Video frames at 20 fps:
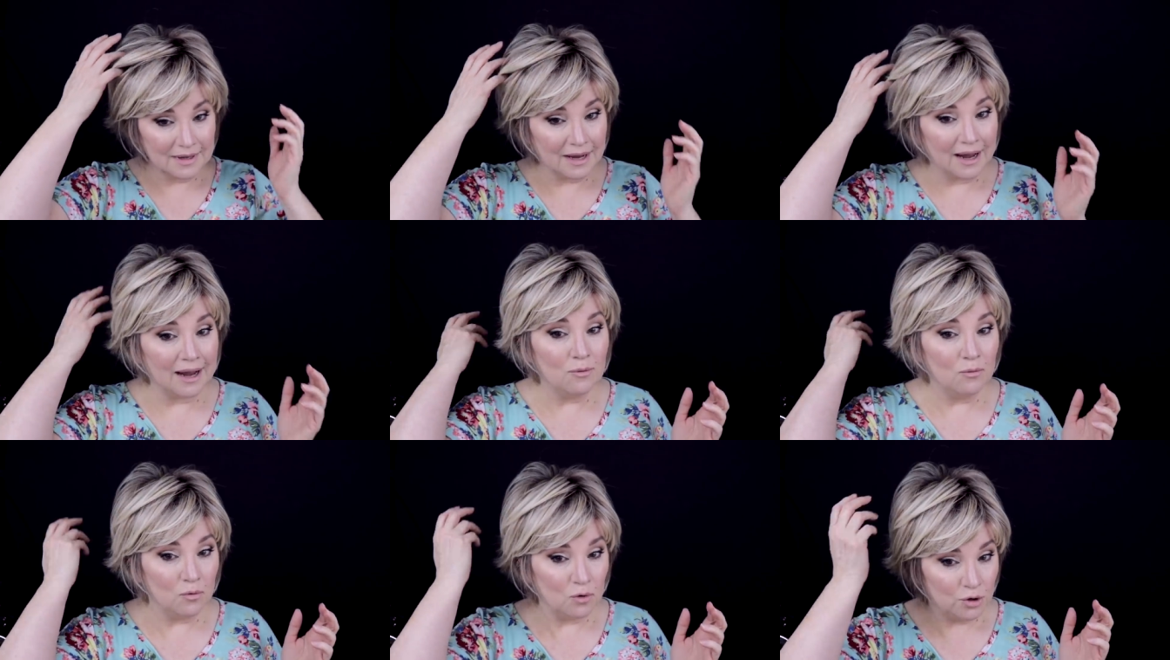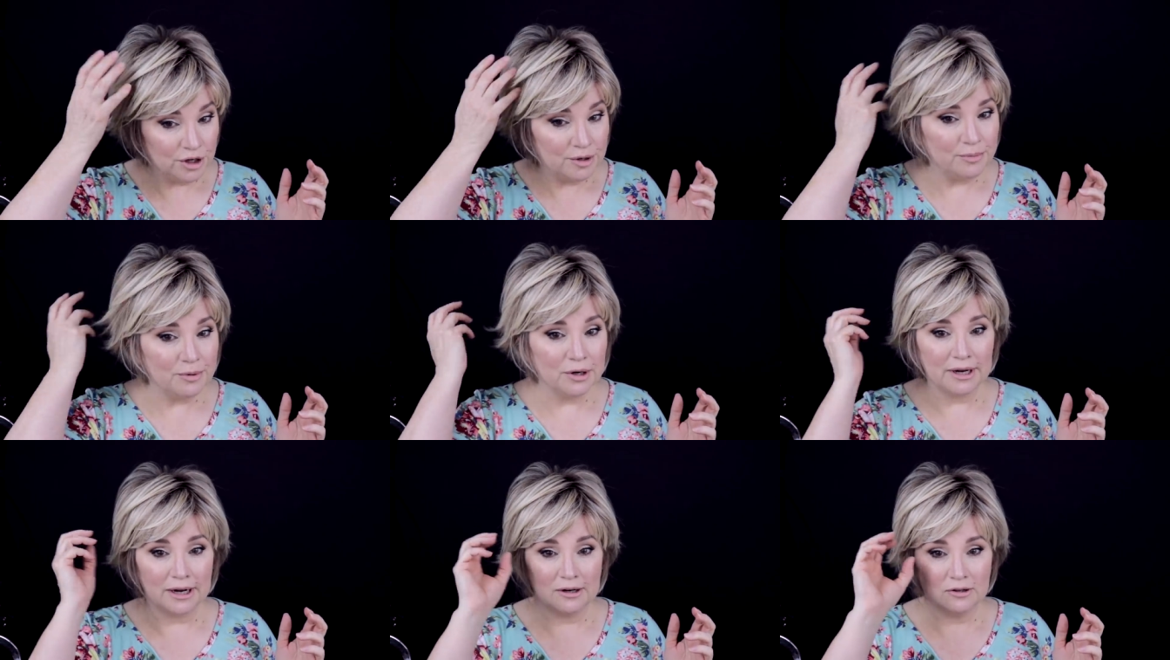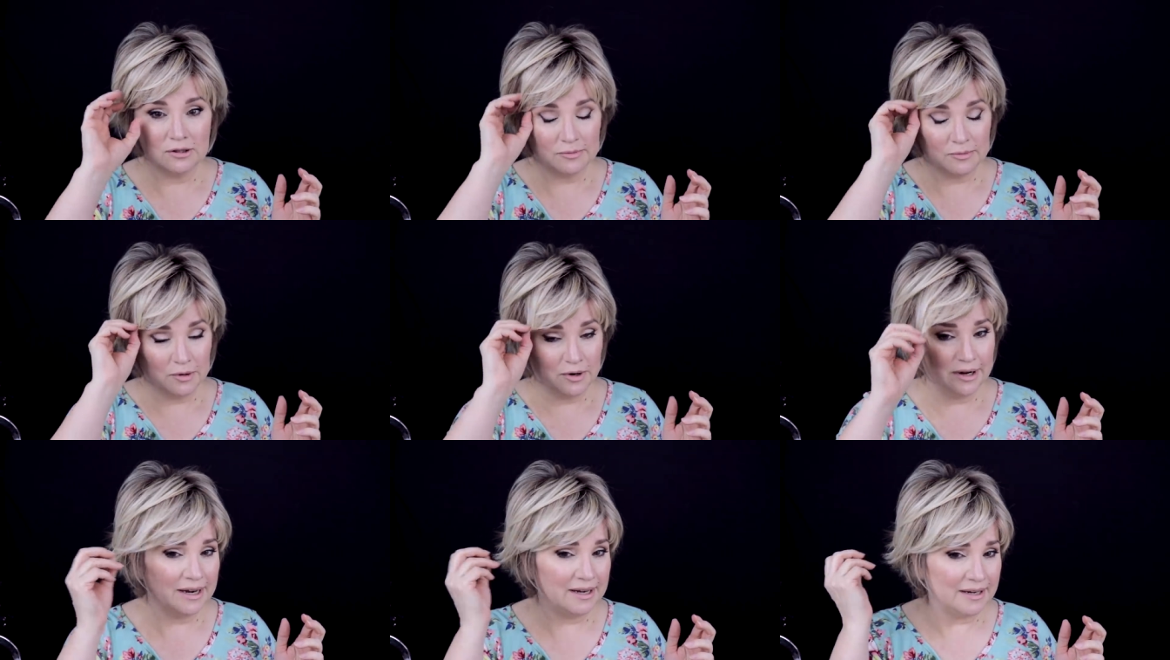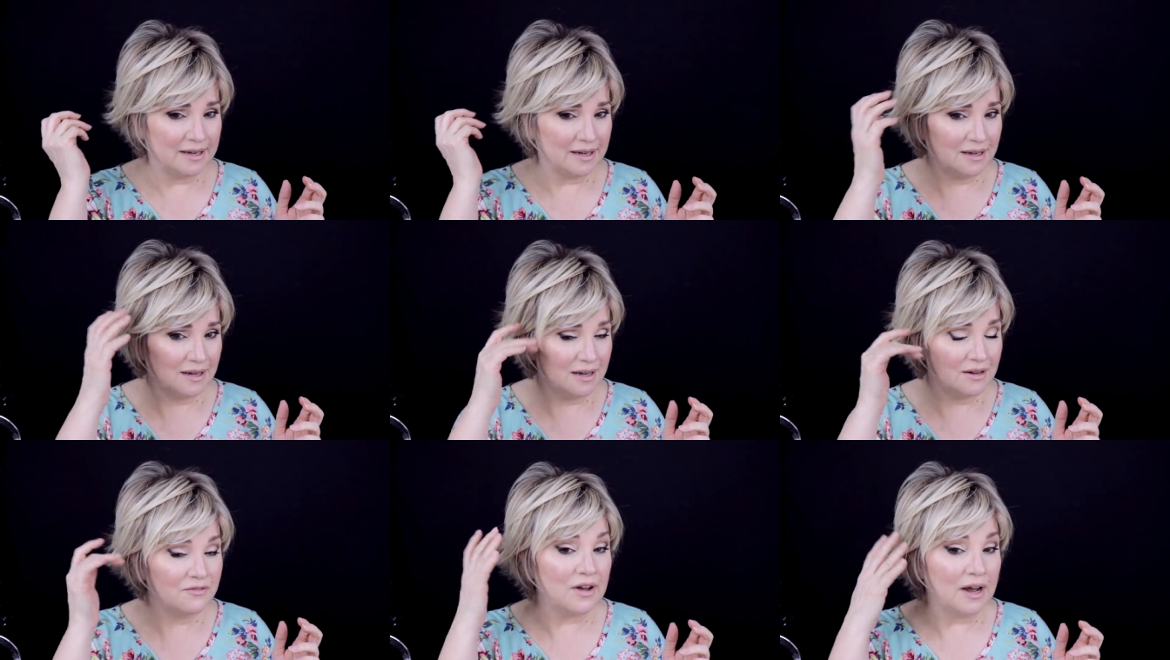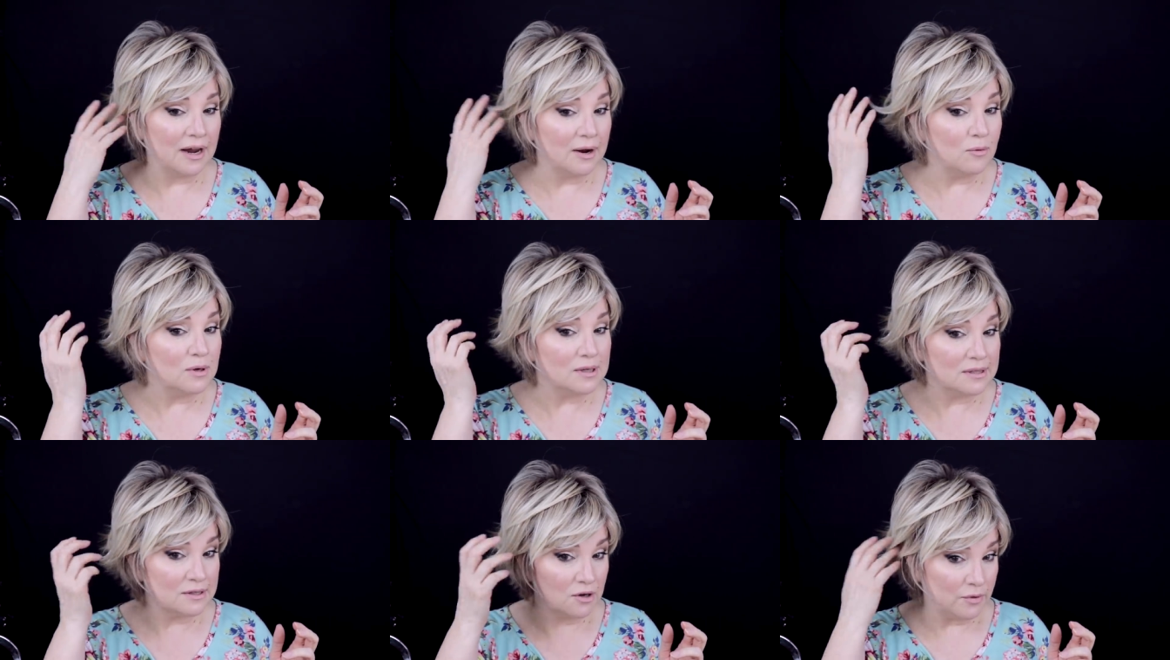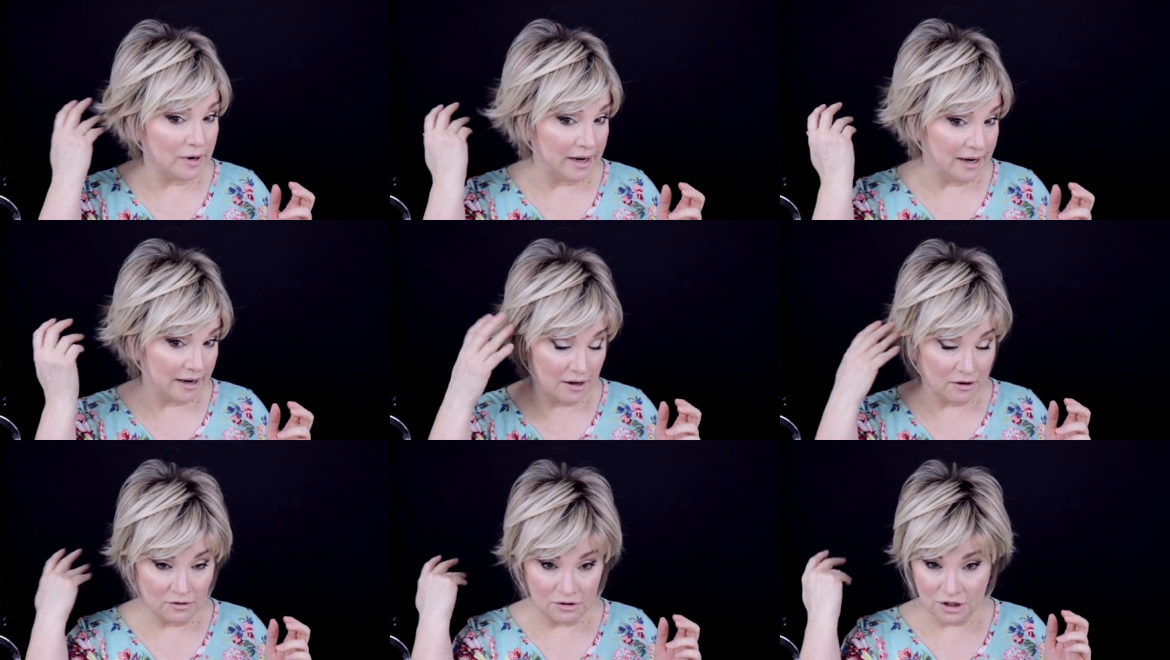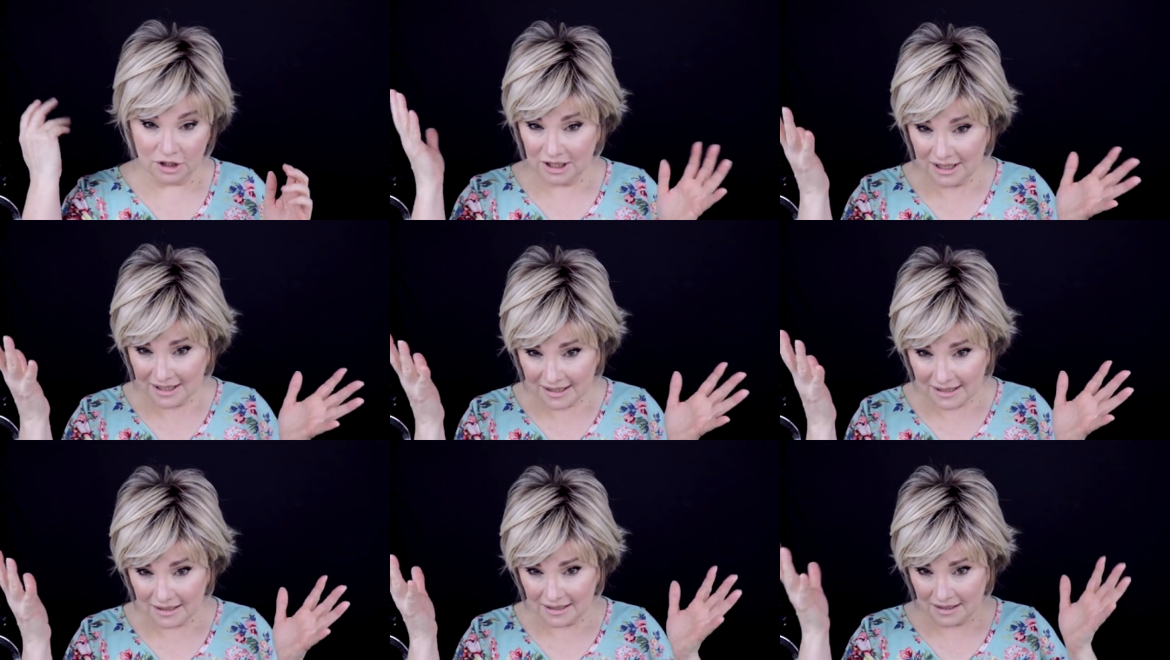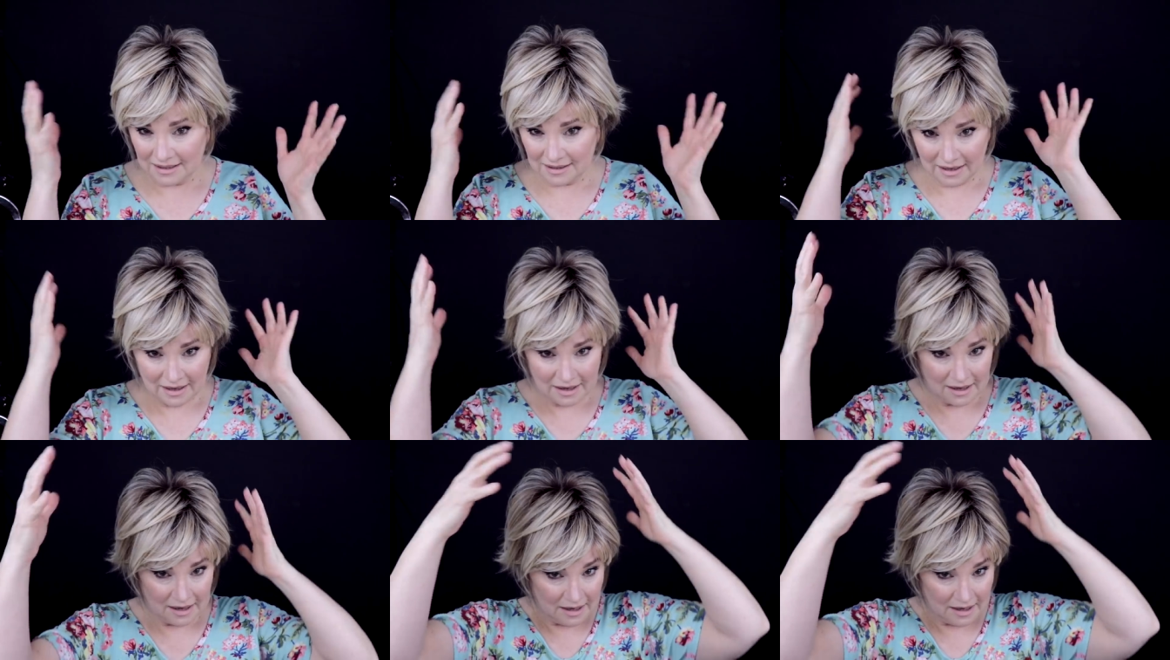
I would put hairspray in it if I was going out just to,